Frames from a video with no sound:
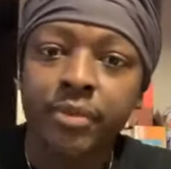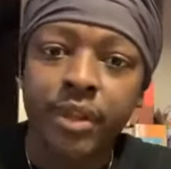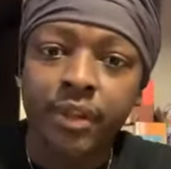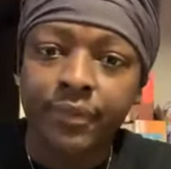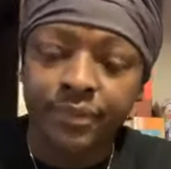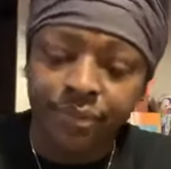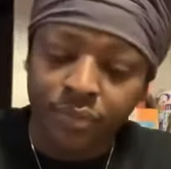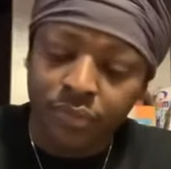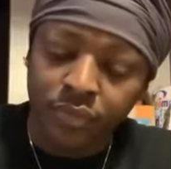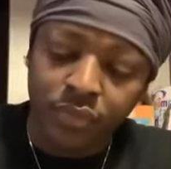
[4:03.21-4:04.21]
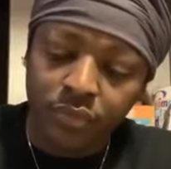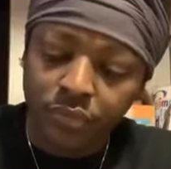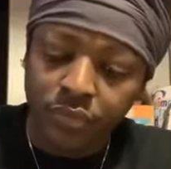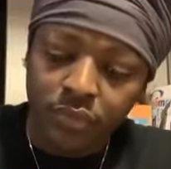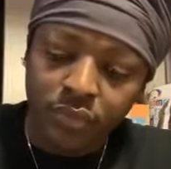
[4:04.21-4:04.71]
man.
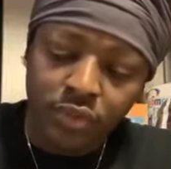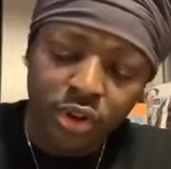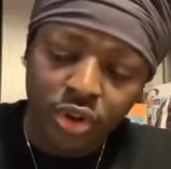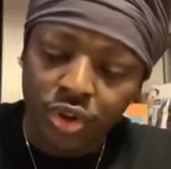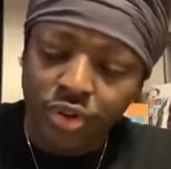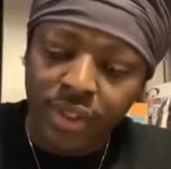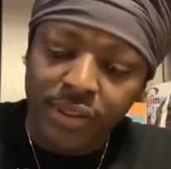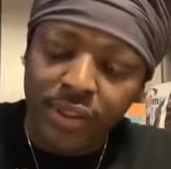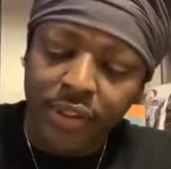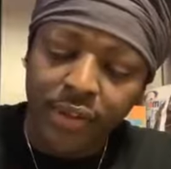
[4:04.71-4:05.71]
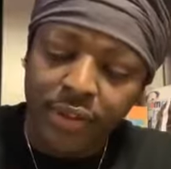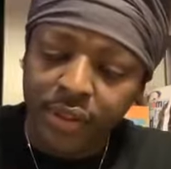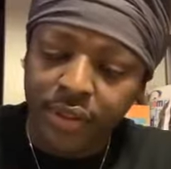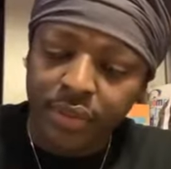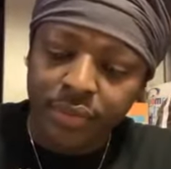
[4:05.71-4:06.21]
Let's go into Isaiah
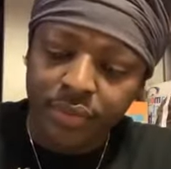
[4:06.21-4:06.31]
13.